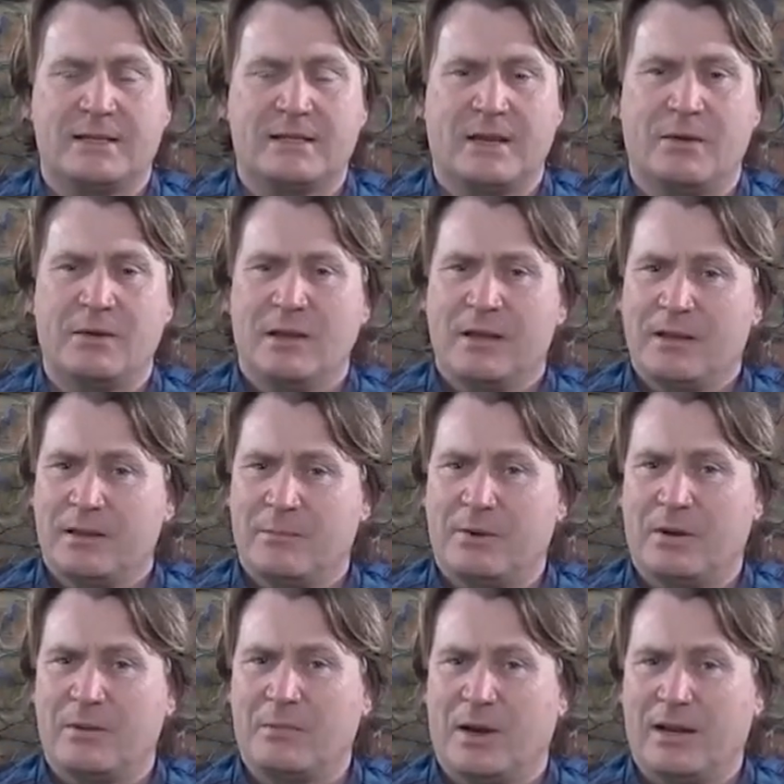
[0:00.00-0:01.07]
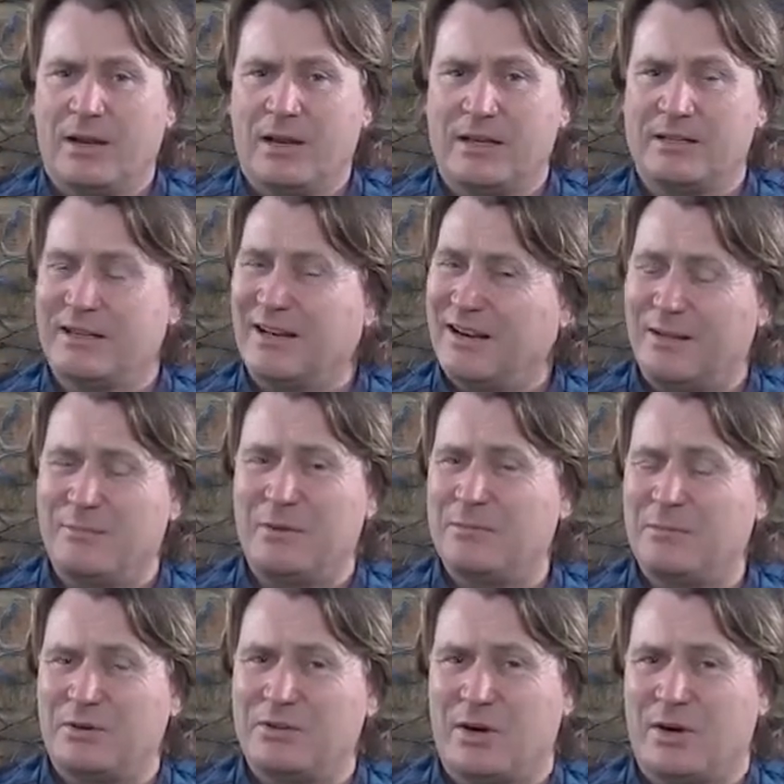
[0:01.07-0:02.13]
So the bottom line is, and then with
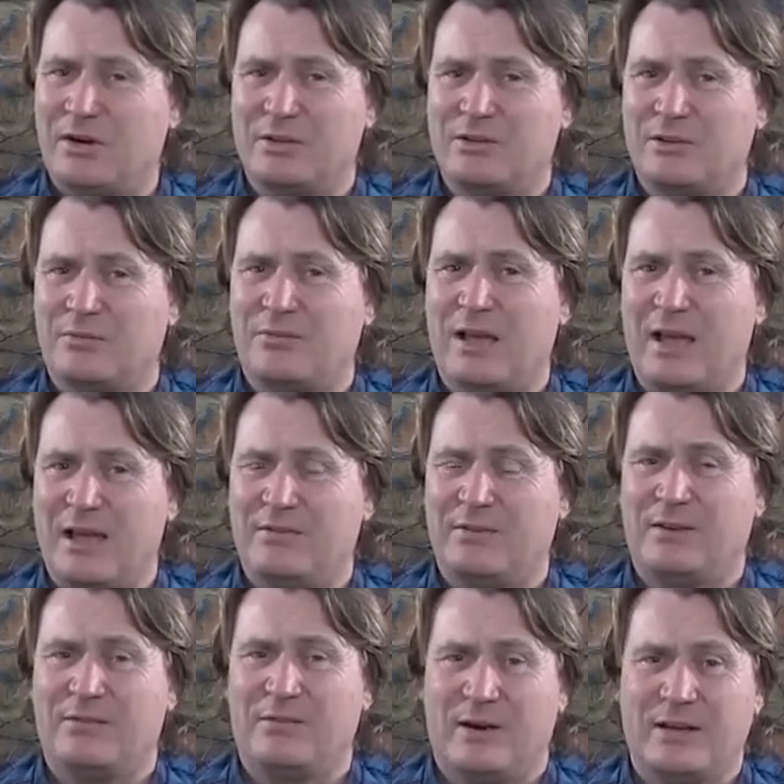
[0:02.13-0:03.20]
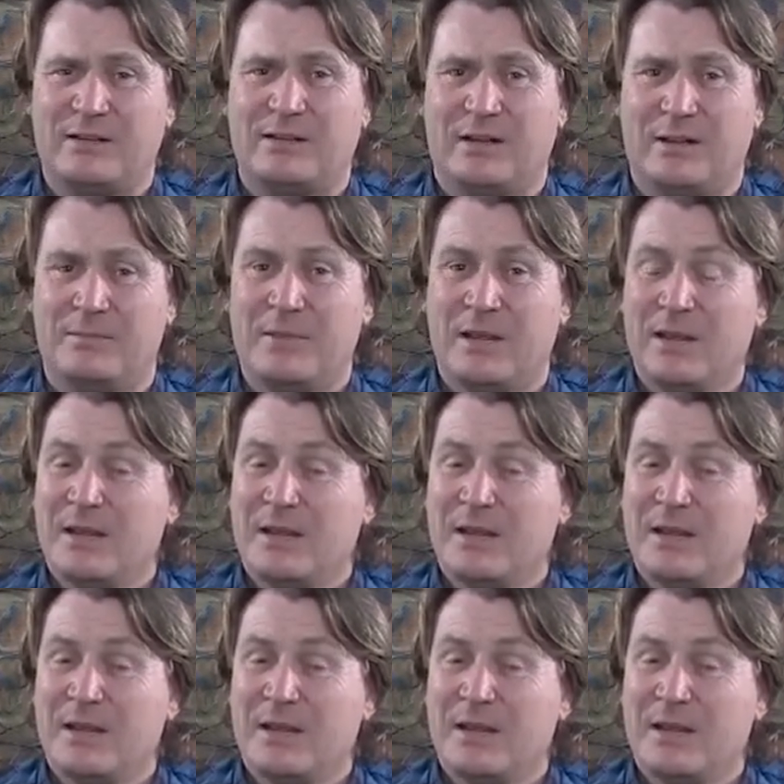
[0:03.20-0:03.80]
Montanas, you're forever fighting them.